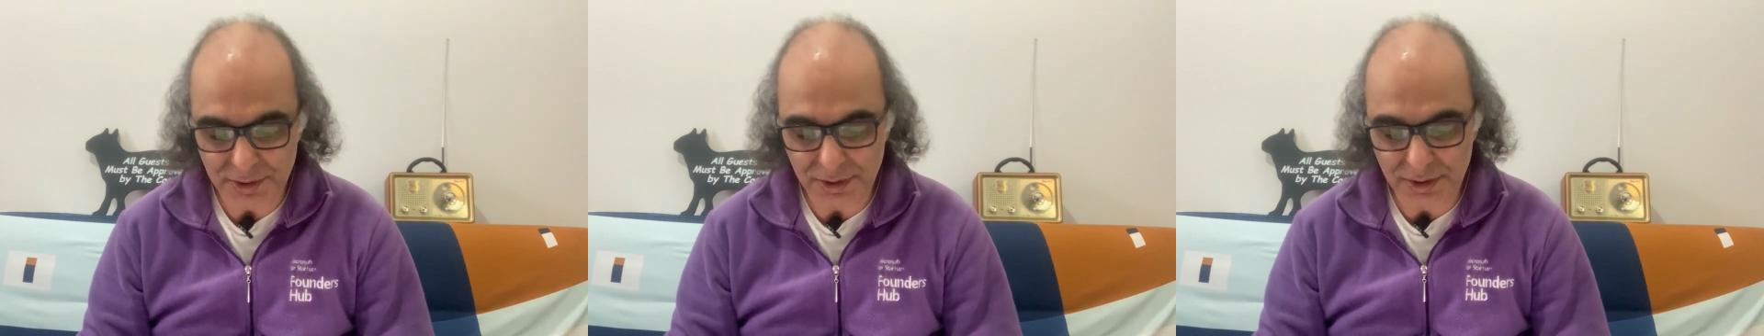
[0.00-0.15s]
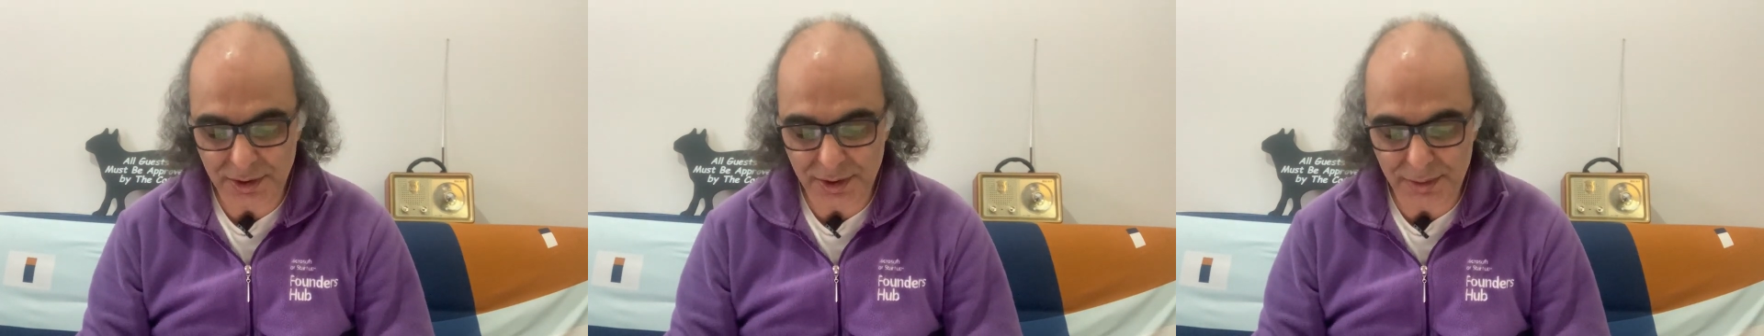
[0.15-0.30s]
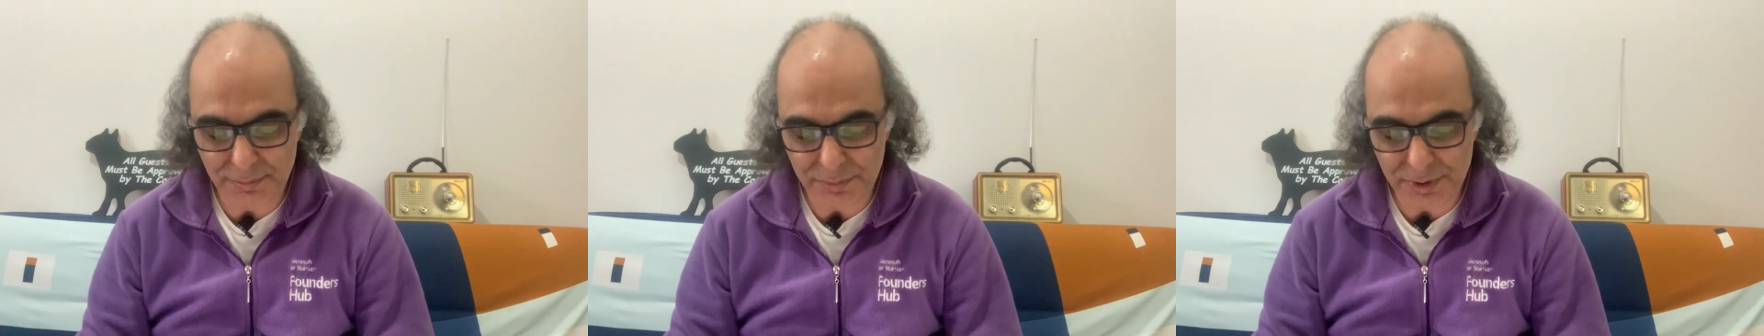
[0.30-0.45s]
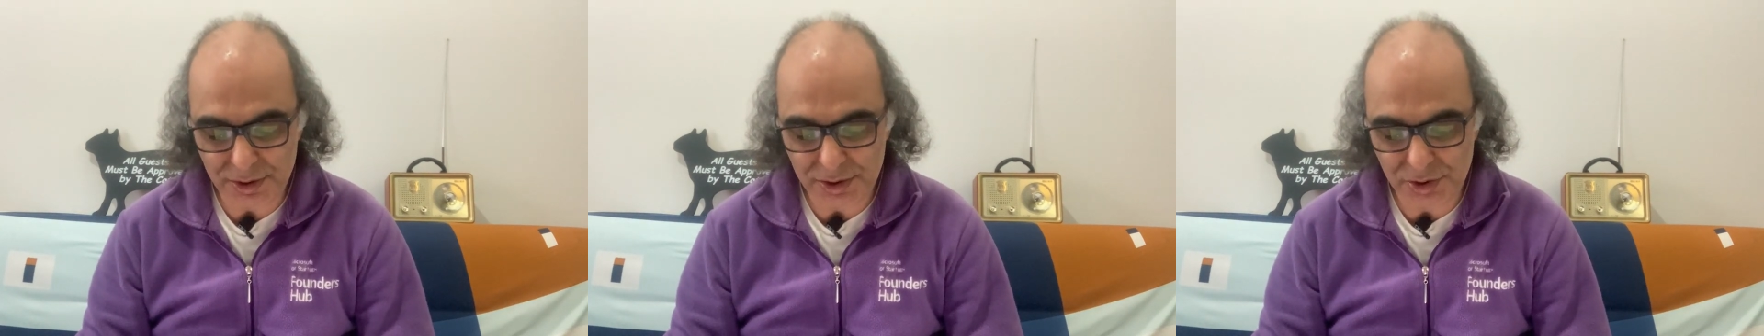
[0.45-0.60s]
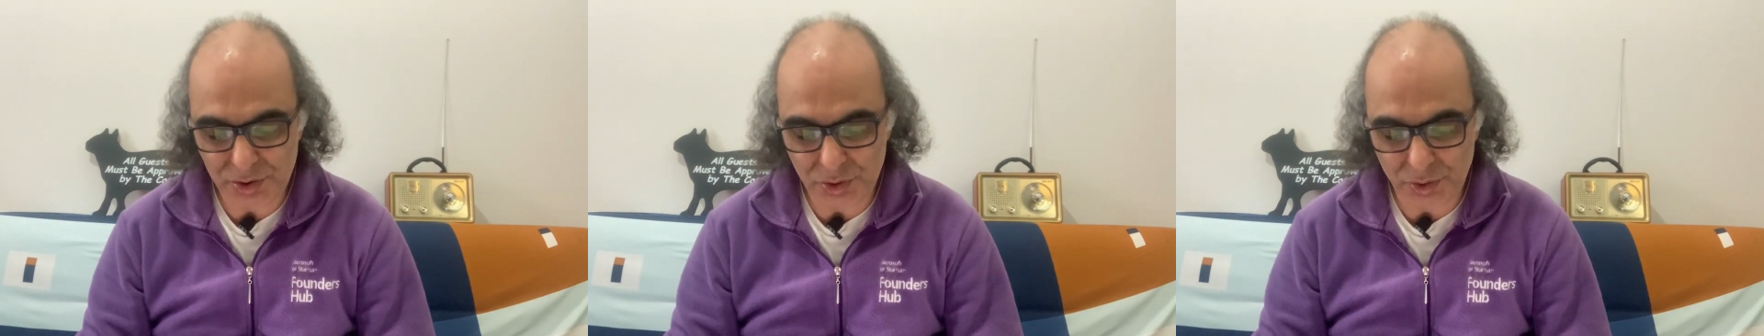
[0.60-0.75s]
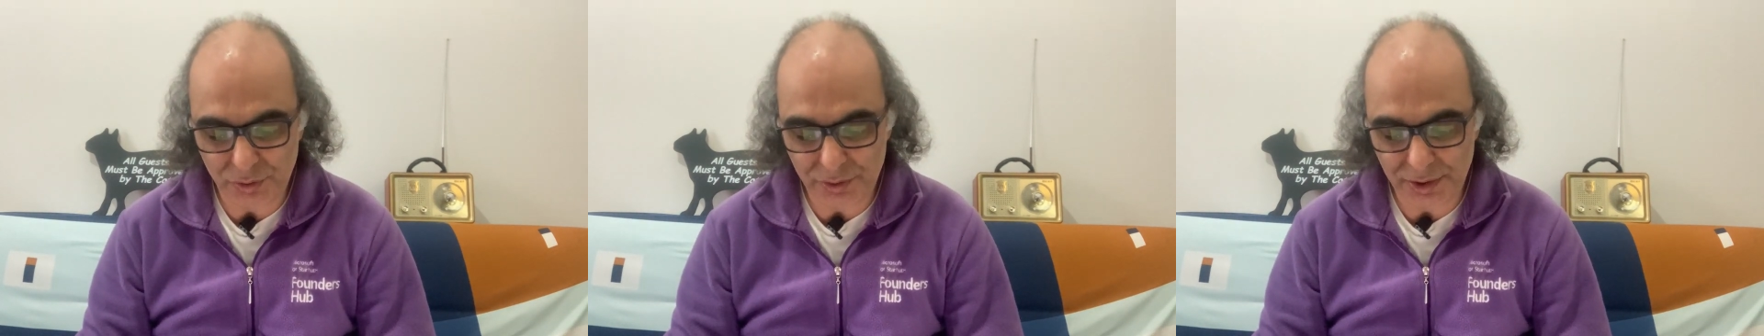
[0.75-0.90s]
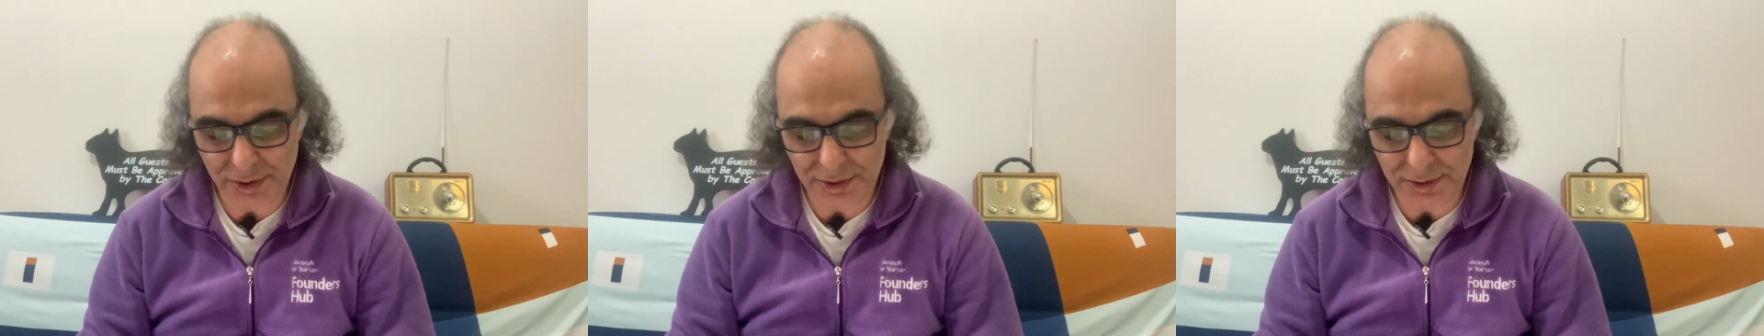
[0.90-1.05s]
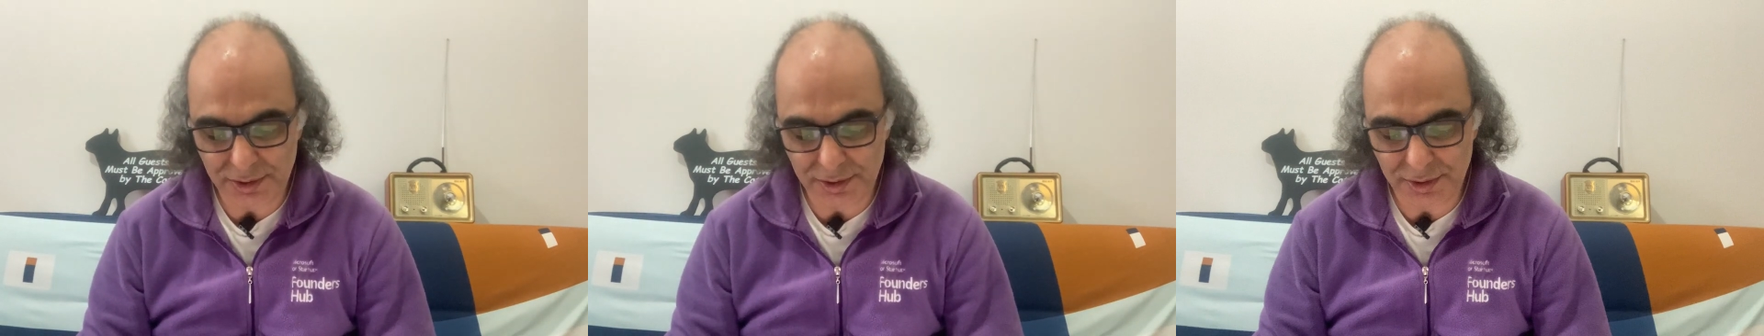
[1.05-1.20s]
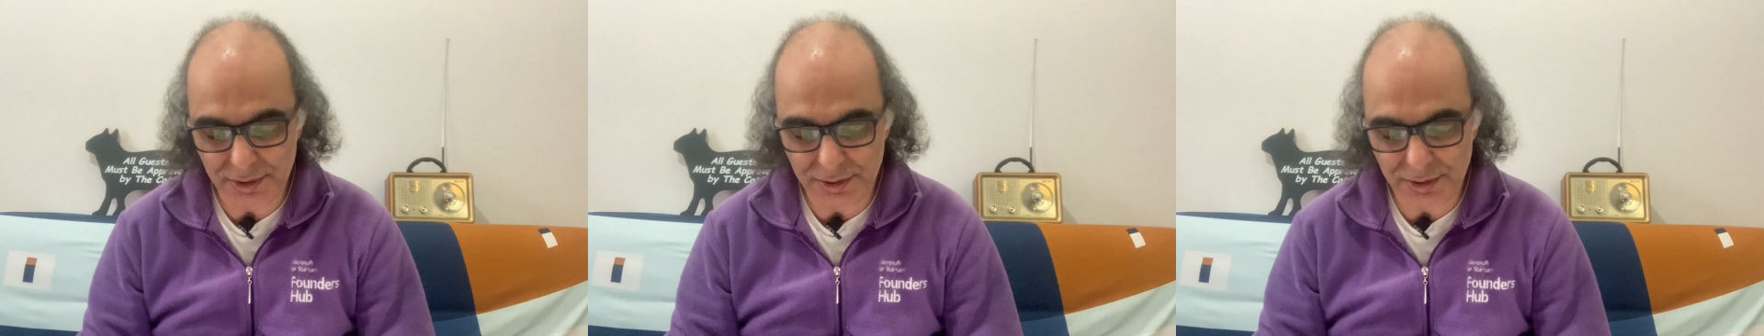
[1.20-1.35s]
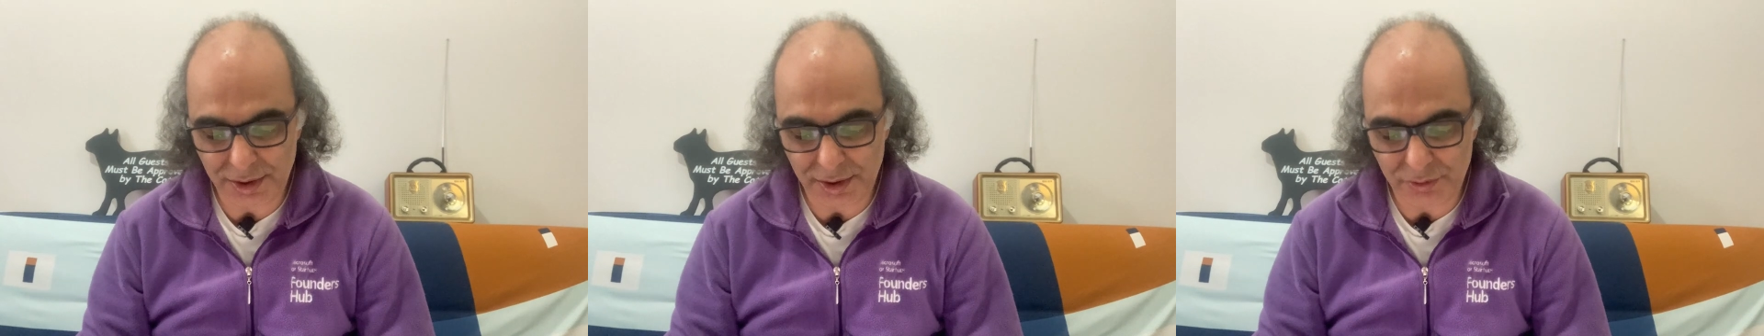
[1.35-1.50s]
The numbers show that
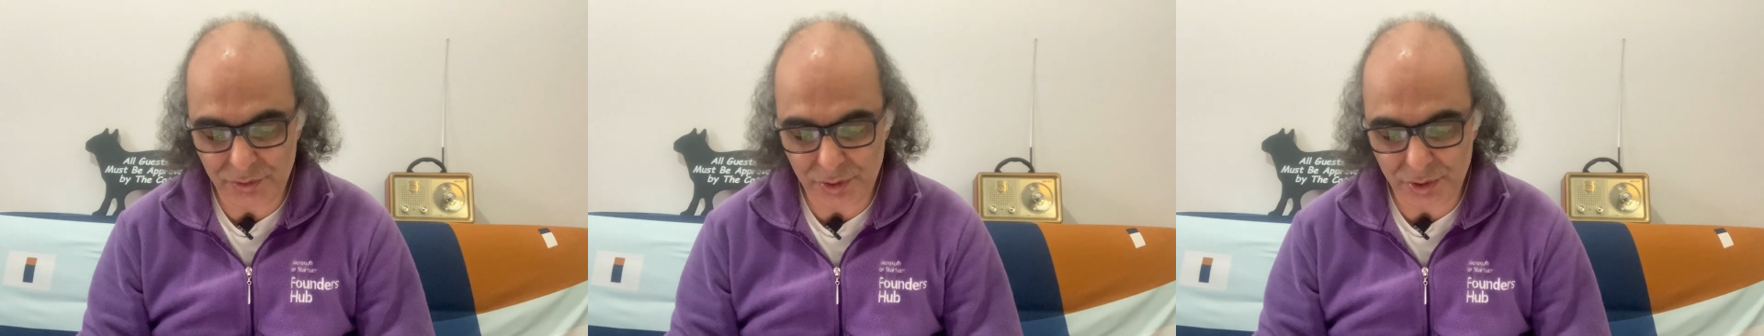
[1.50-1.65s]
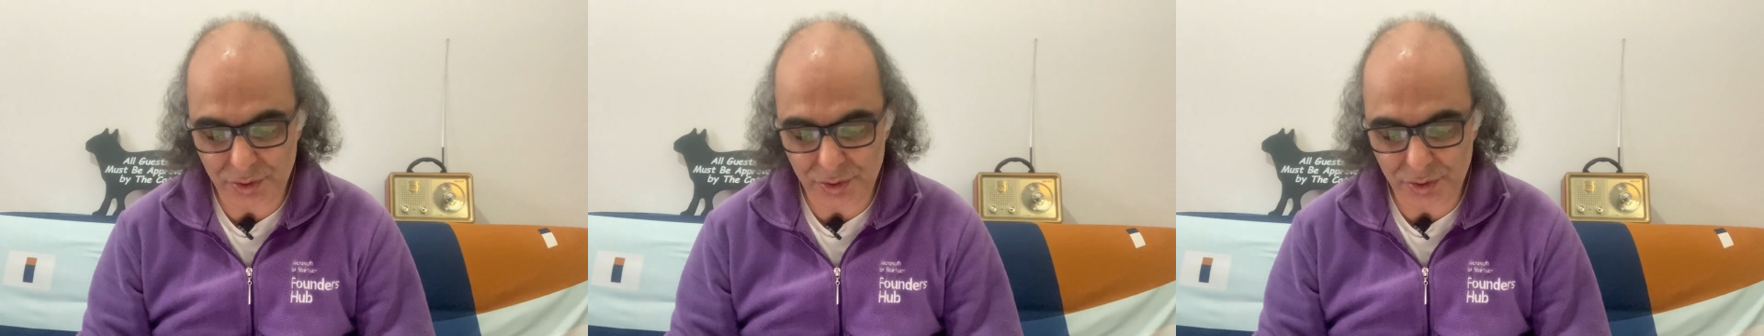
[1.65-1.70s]
there